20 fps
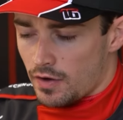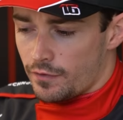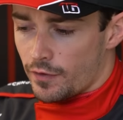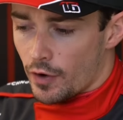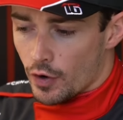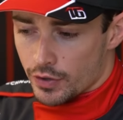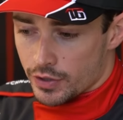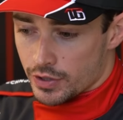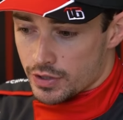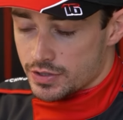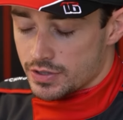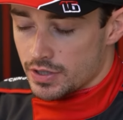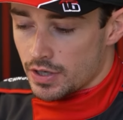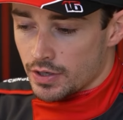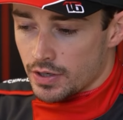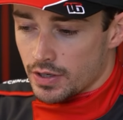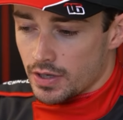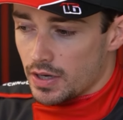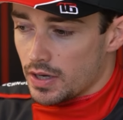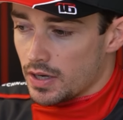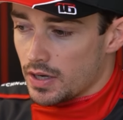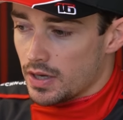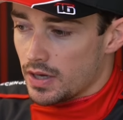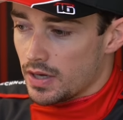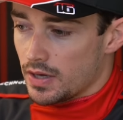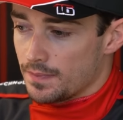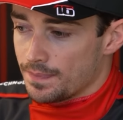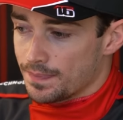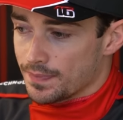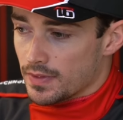focus on
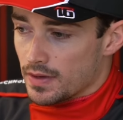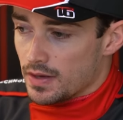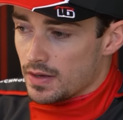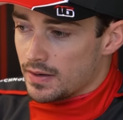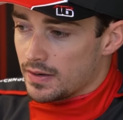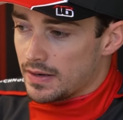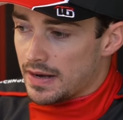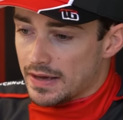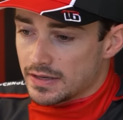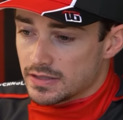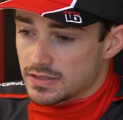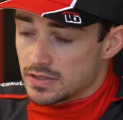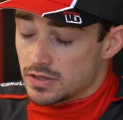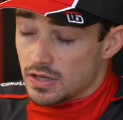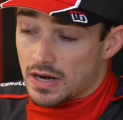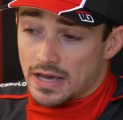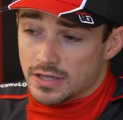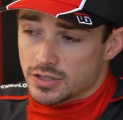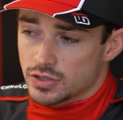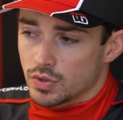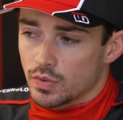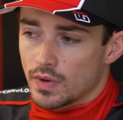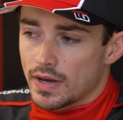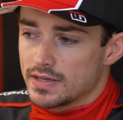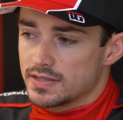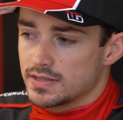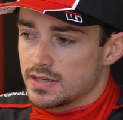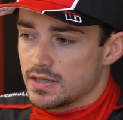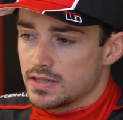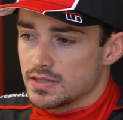uh, next the last two
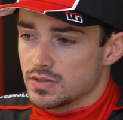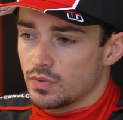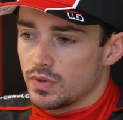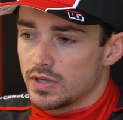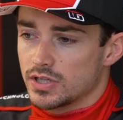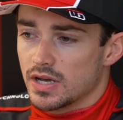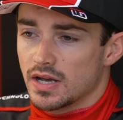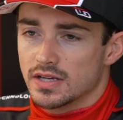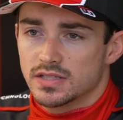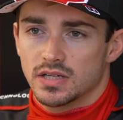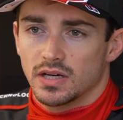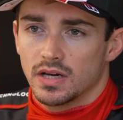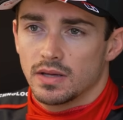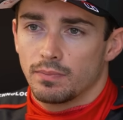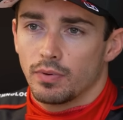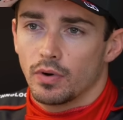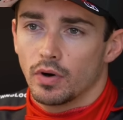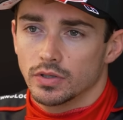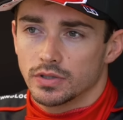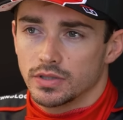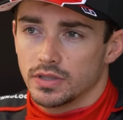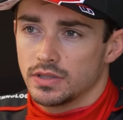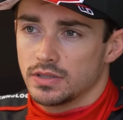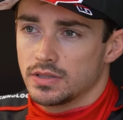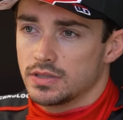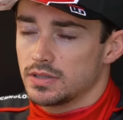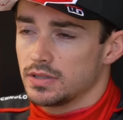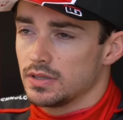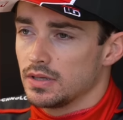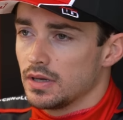races, which are still
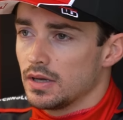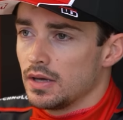important.